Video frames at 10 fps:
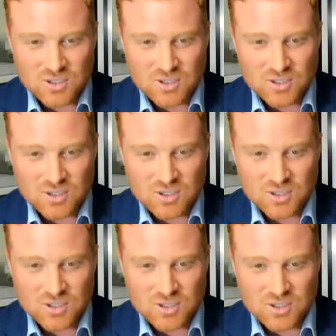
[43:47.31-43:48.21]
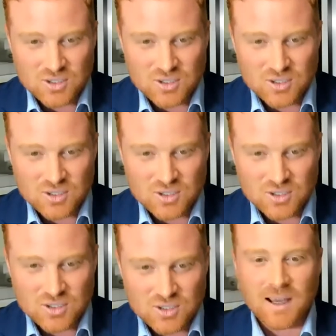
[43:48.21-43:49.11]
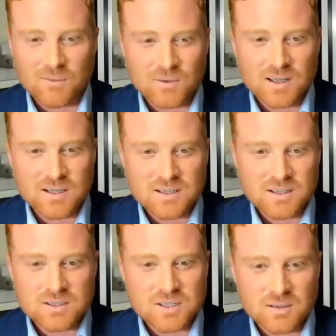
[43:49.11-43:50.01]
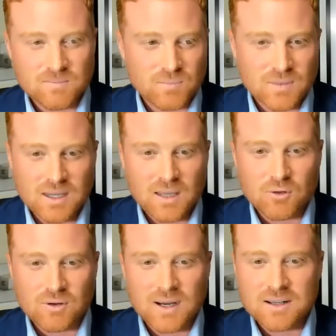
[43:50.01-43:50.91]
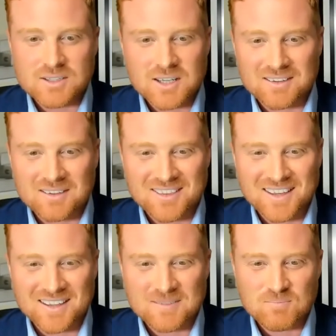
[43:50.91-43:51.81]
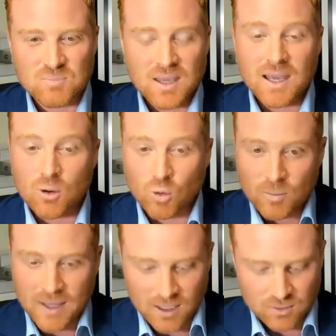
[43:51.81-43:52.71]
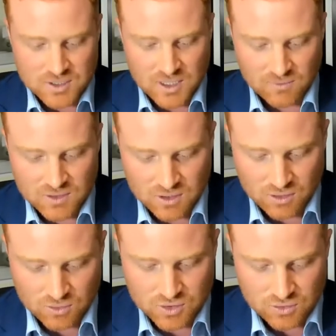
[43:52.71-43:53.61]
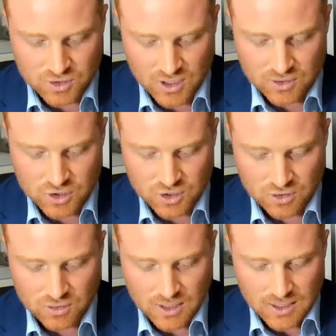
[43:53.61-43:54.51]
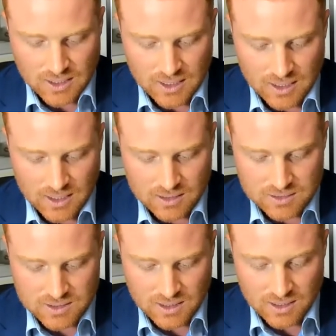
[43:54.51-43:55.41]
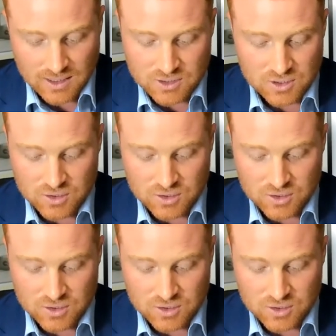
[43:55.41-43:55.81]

to, to solve um, being that you're finally enough it, it, it's a never ending thing and all the power is given to those who judge you